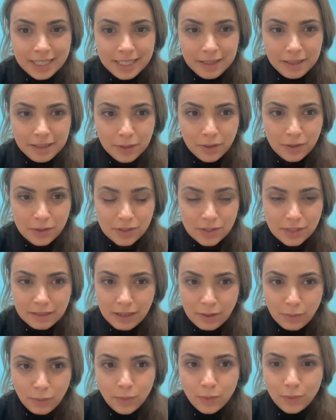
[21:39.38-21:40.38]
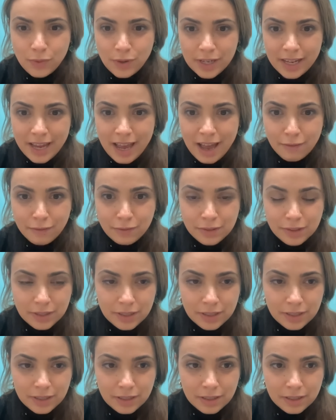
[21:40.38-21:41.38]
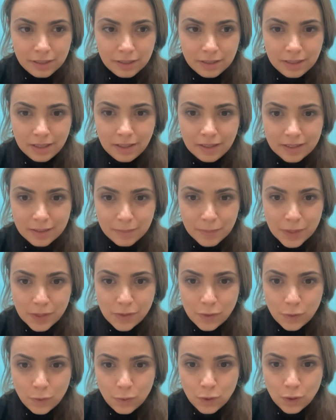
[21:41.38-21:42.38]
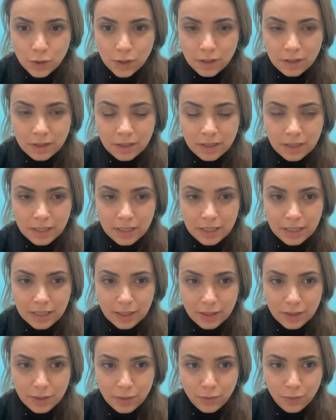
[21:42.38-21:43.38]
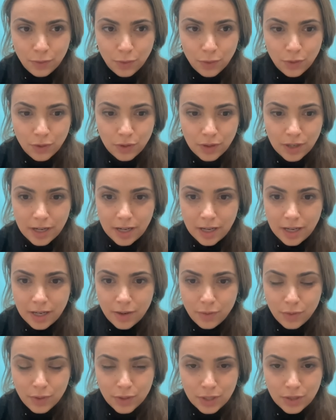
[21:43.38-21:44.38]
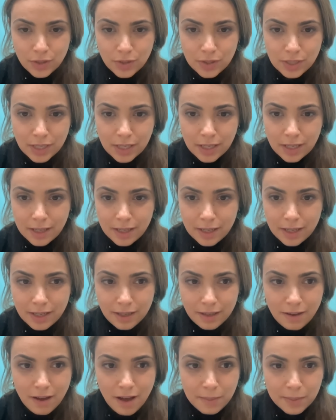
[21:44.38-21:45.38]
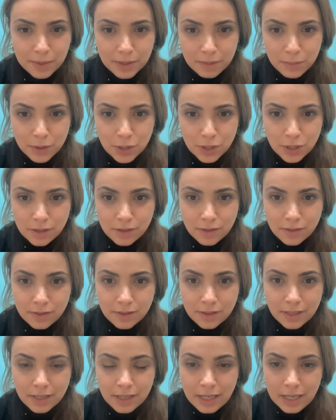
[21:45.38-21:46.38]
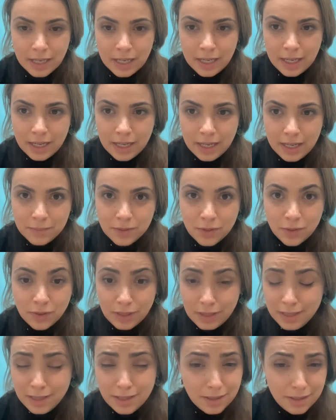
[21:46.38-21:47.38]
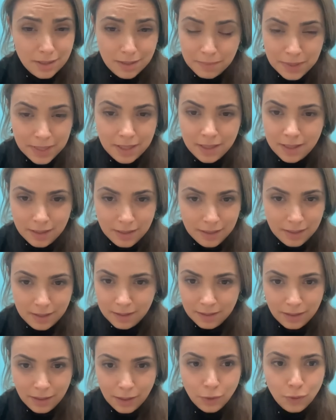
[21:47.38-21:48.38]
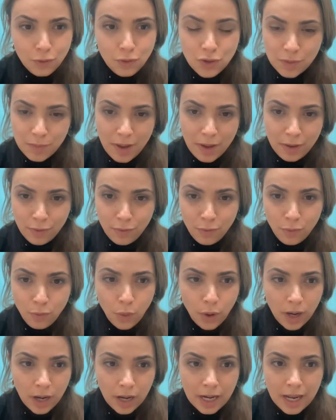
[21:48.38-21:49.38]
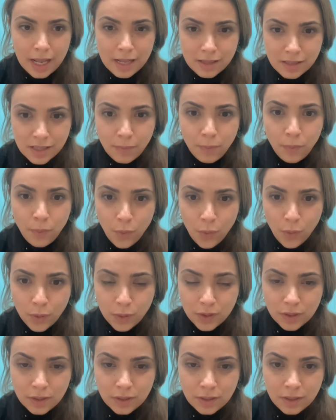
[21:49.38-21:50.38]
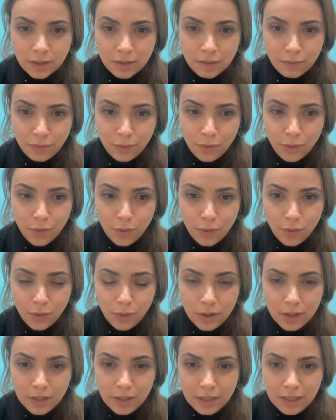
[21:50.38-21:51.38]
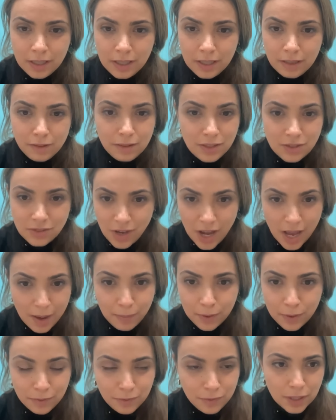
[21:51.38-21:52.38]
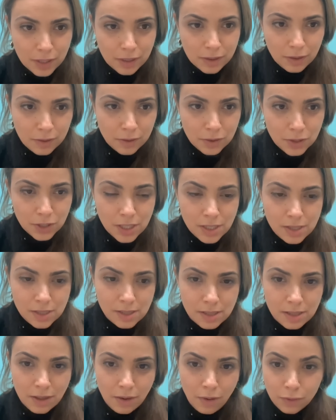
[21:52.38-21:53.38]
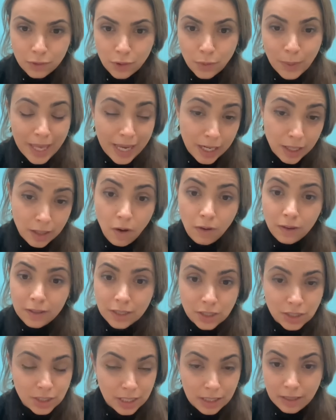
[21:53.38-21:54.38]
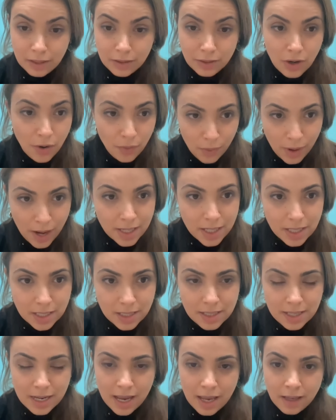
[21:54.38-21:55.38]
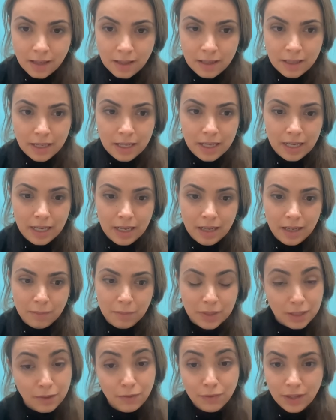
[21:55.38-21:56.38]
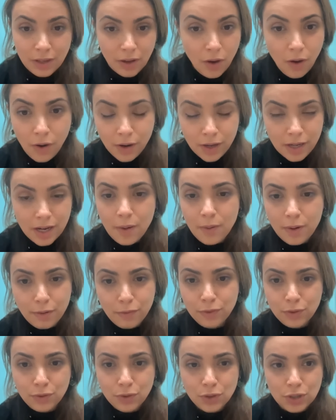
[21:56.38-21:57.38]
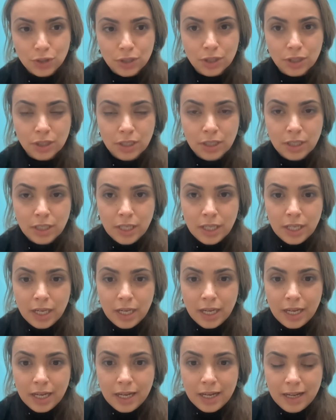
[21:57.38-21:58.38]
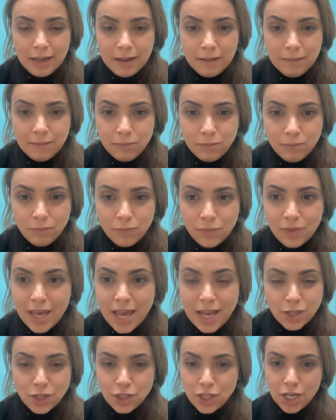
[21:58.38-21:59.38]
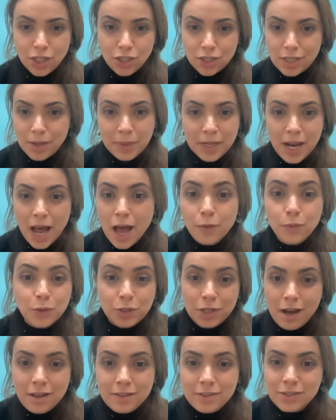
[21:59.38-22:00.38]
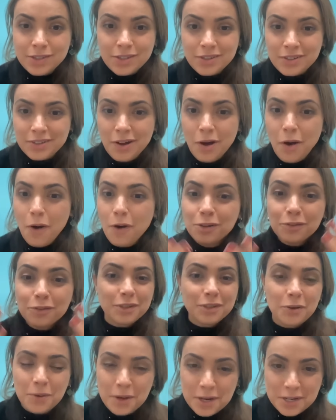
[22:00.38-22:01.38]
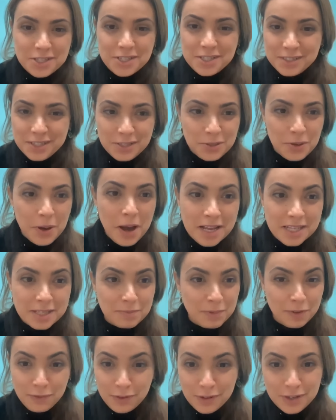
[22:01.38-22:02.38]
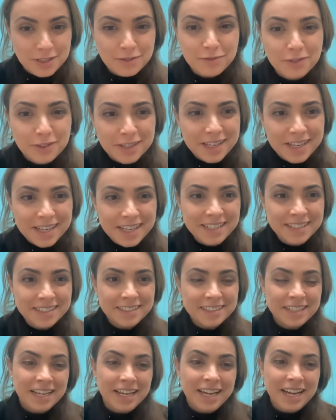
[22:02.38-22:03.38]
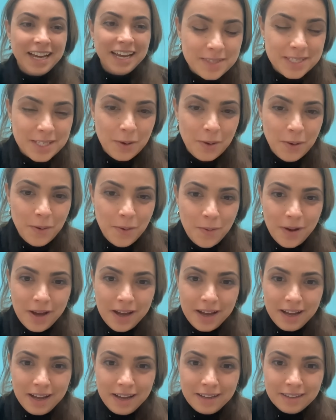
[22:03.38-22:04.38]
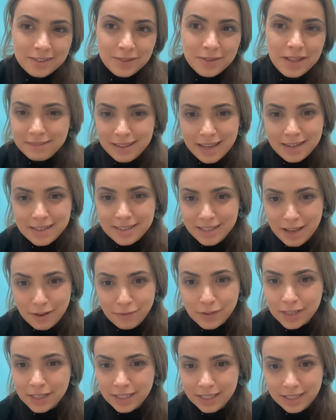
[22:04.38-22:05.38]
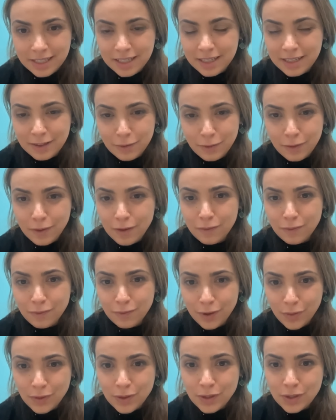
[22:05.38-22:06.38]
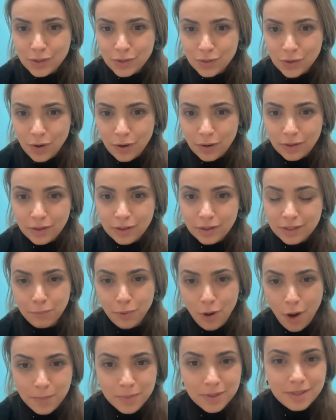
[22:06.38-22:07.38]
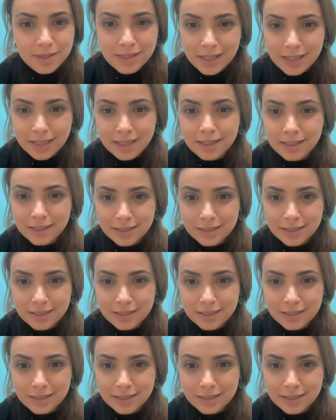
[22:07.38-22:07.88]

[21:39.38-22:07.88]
because then we will really have the ultimate solution for reducing carbon emissions. So there needs to be a huge amount of work and support for these type of technologies, although we acknowledge that they're not ready today. If they are in our future, that changes. I mean, I would answer all questions that you asked me very differently. So that is definitely a very strong, promising